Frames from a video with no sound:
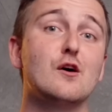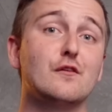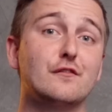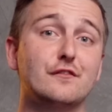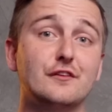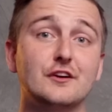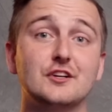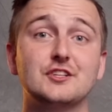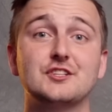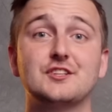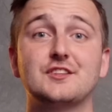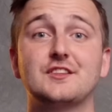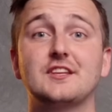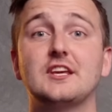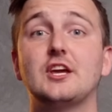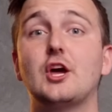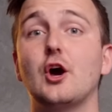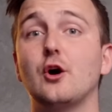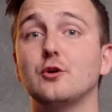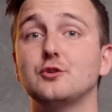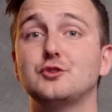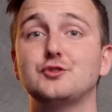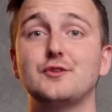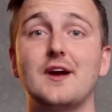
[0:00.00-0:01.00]
First, the
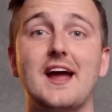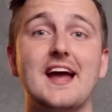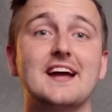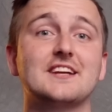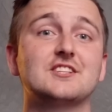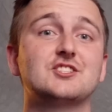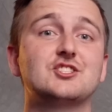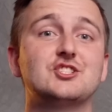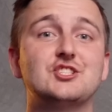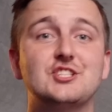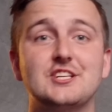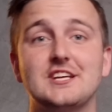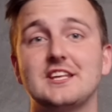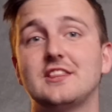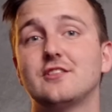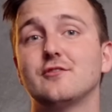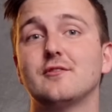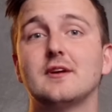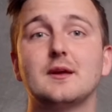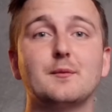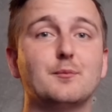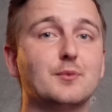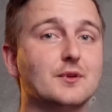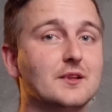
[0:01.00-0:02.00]
GoTrax
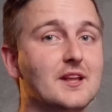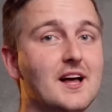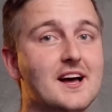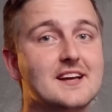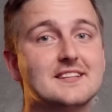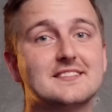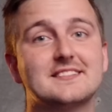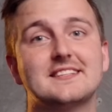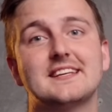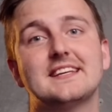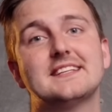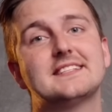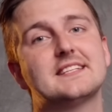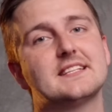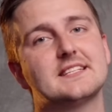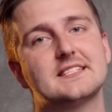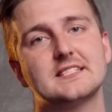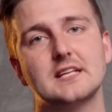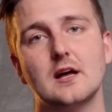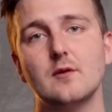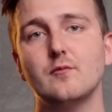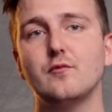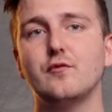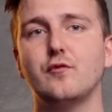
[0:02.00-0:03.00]
G3 Plus is a
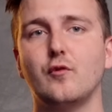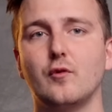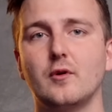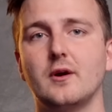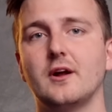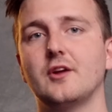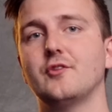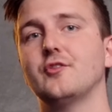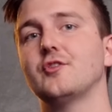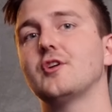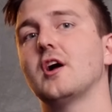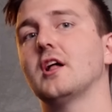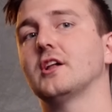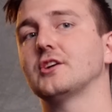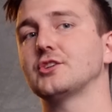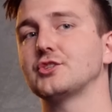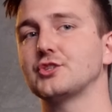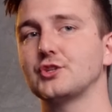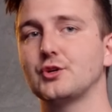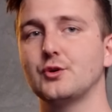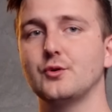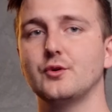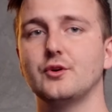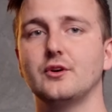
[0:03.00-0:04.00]
sub $400
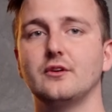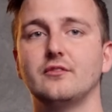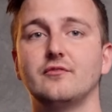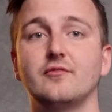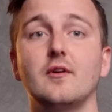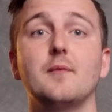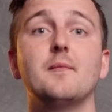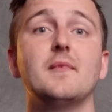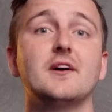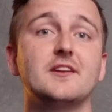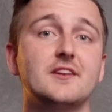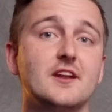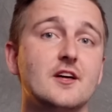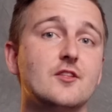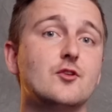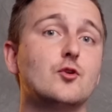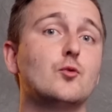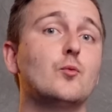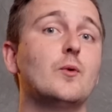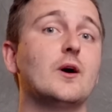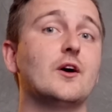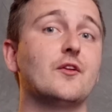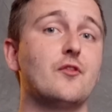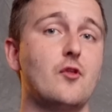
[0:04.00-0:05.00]
scooter from another
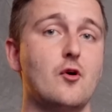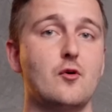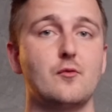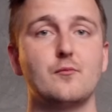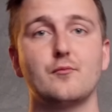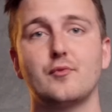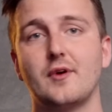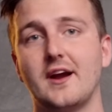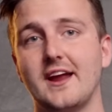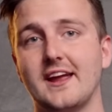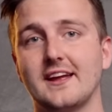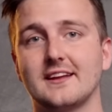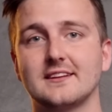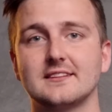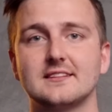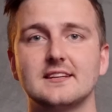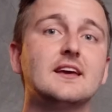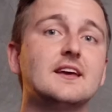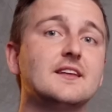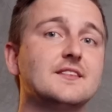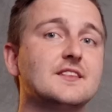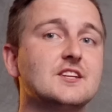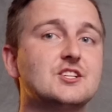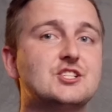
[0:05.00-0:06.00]
well-known brand.
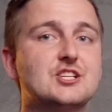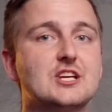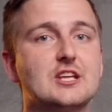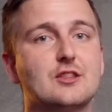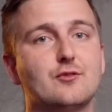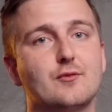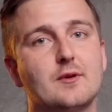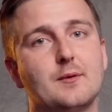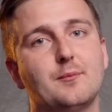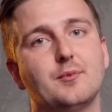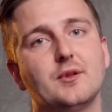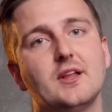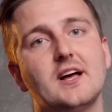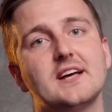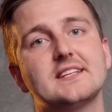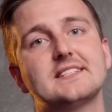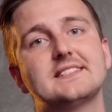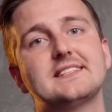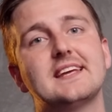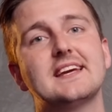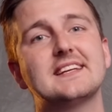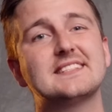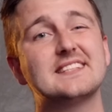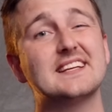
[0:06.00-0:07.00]
The G3 Plus
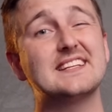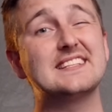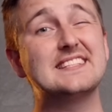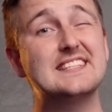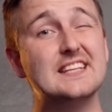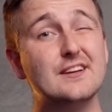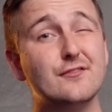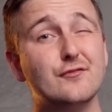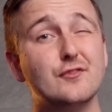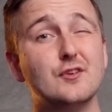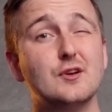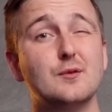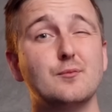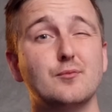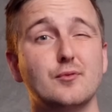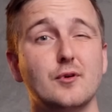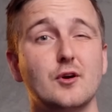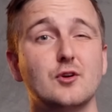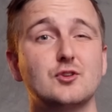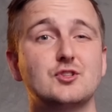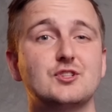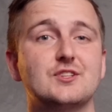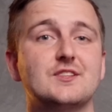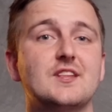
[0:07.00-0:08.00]
takes a different
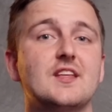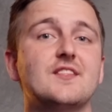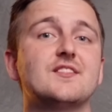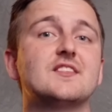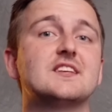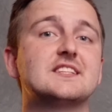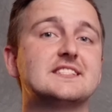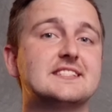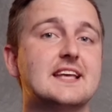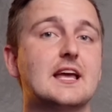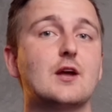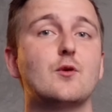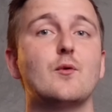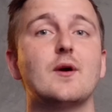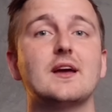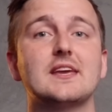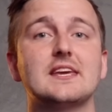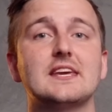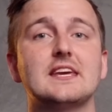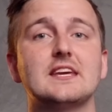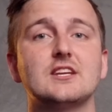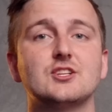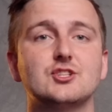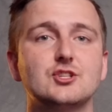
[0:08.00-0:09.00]
approach than the
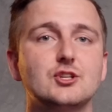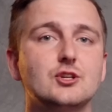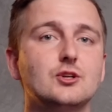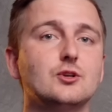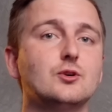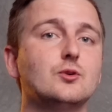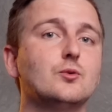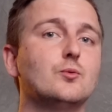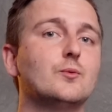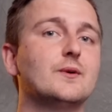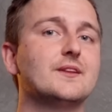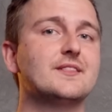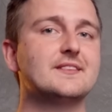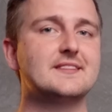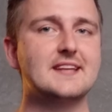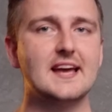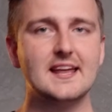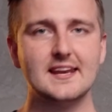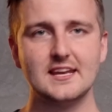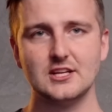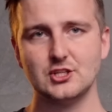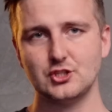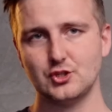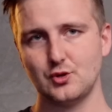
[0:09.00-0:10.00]
Segway E2 with
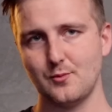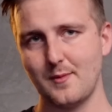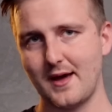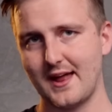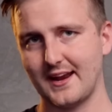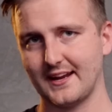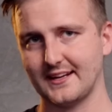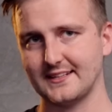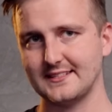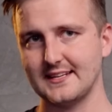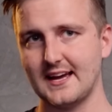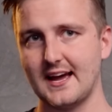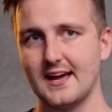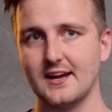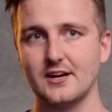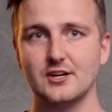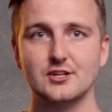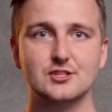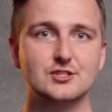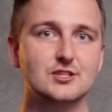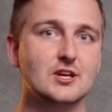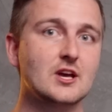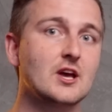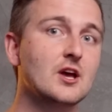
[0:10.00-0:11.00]
10-inch pneumatic
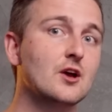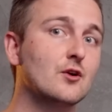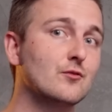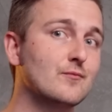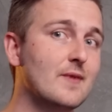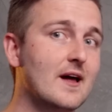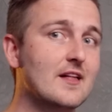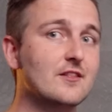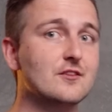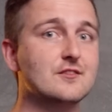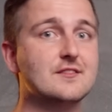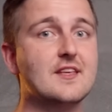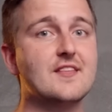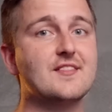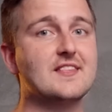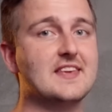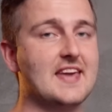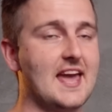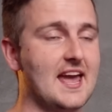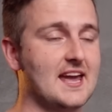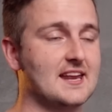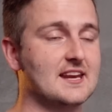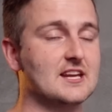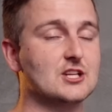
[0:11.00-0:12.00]
tires rather than the
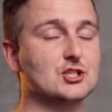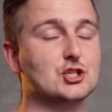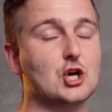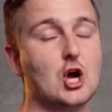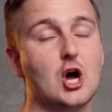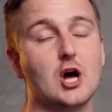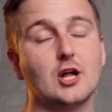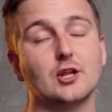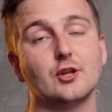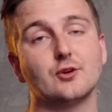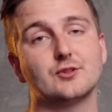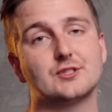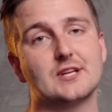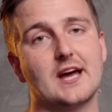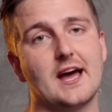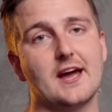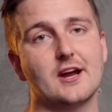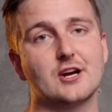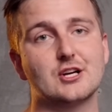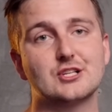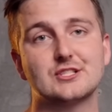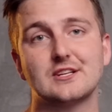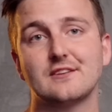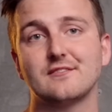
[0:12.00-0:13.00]
8-inch hollow
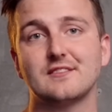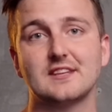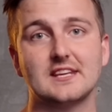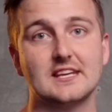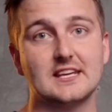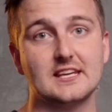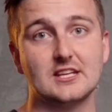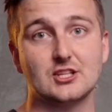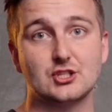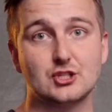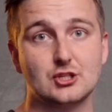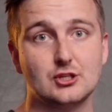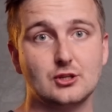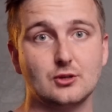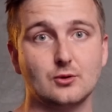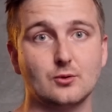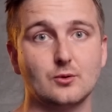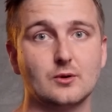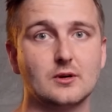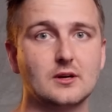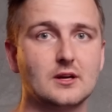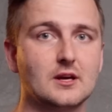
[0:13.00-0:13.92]
tires of the E2.